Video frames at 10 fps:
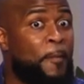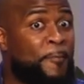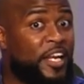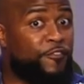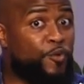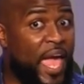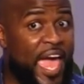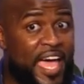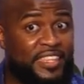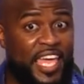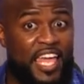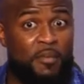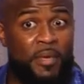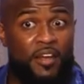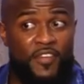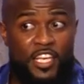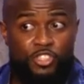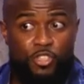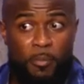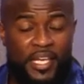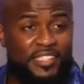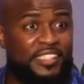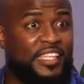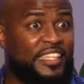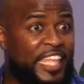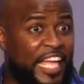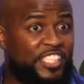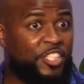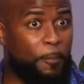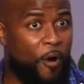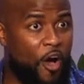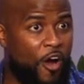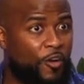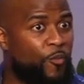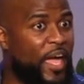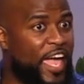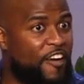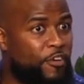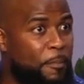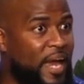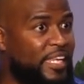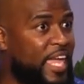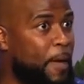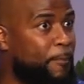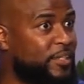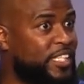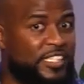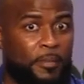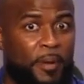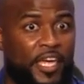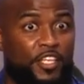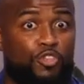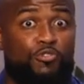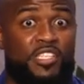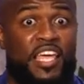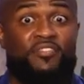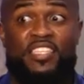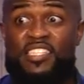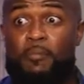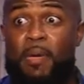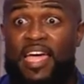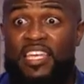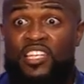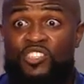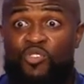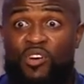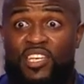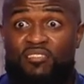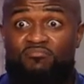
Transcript: But if you add the element of instruments, that's the part where everybody can't participate. You just have to sit back and enjoy it.